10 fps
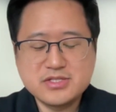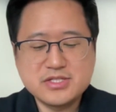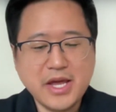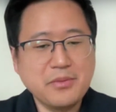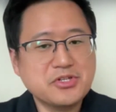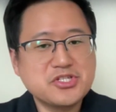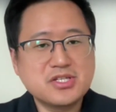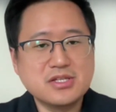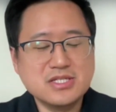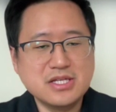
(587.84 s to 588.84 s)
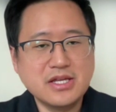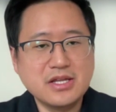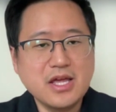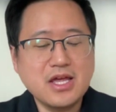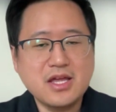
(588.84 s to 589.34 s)
damage to the
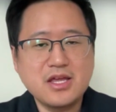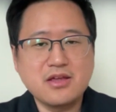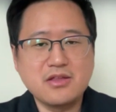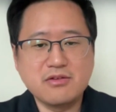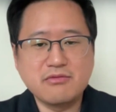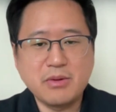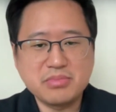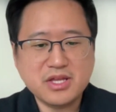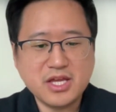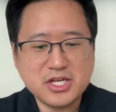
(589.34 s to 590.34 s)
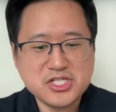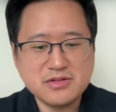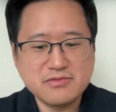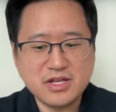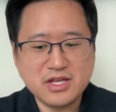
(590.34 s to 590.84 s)
DNA and the replication
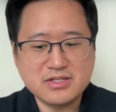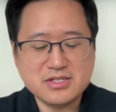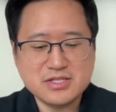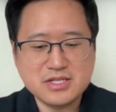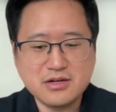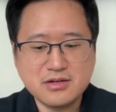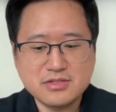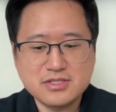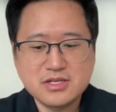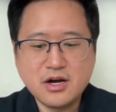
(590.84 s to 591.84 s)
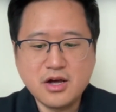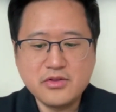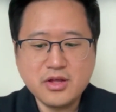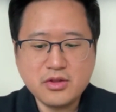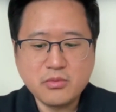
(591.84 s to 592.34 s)
of the cancer cells.
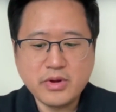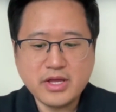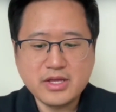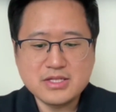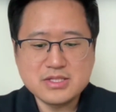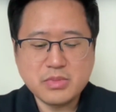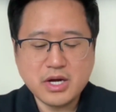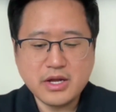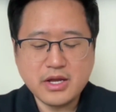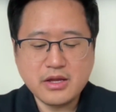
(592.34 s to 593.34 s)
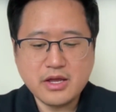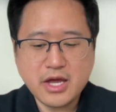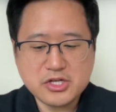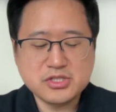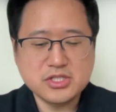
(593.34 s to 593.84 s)
Another way is by
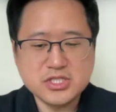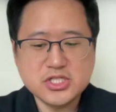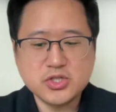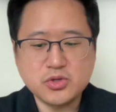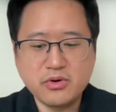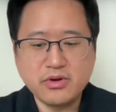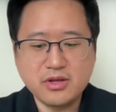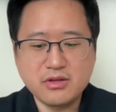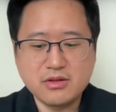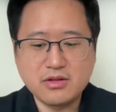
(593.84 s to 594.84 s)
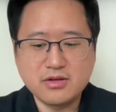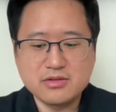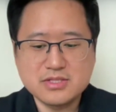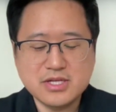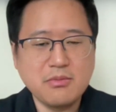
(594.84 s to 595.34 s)
actually destroying the
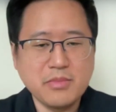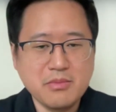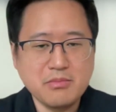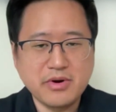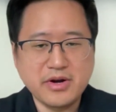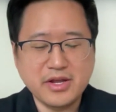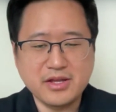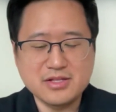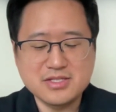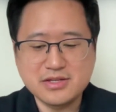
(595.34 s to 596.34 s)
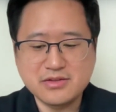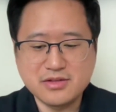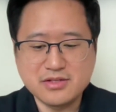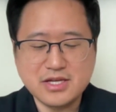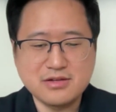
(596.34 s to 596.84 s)
cell membranes and
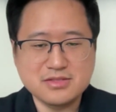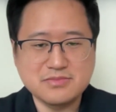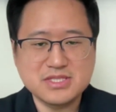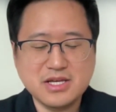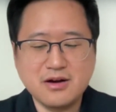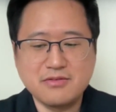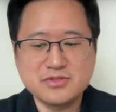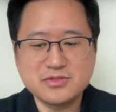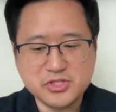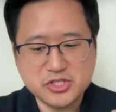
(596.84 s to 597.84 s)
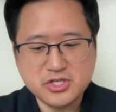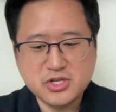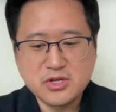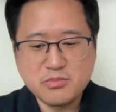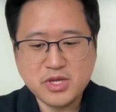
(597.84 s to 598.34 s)
the cells themselves, which
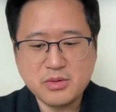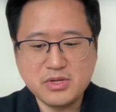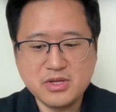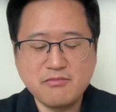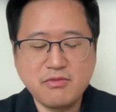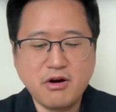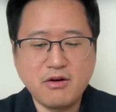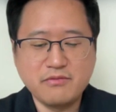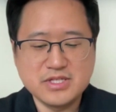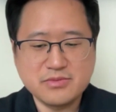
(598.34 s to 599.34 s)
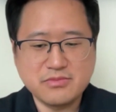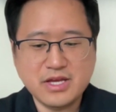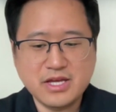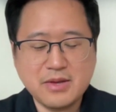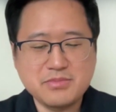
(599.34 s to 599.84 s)
may be involved in some of
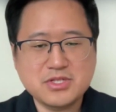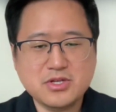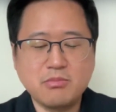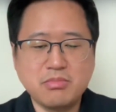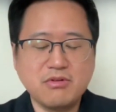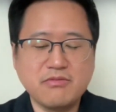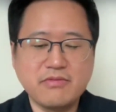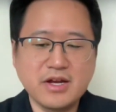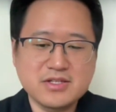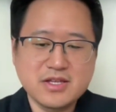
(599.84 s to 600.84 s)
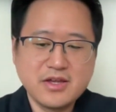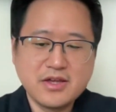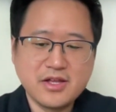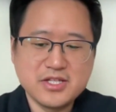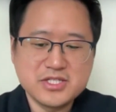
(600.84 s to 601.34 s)
that abscopal effect.
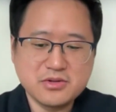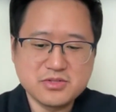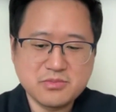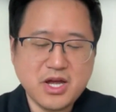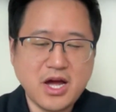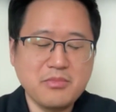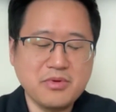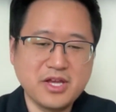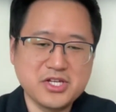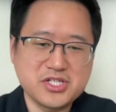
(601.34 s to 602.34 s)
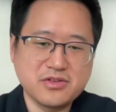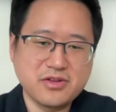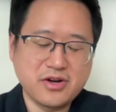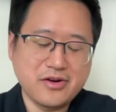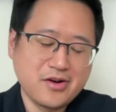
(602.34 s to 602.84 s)
And so some combination
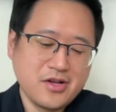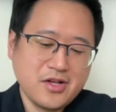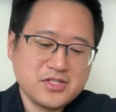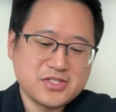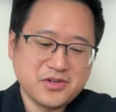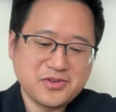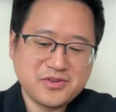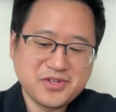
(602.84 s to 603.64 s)
there. So,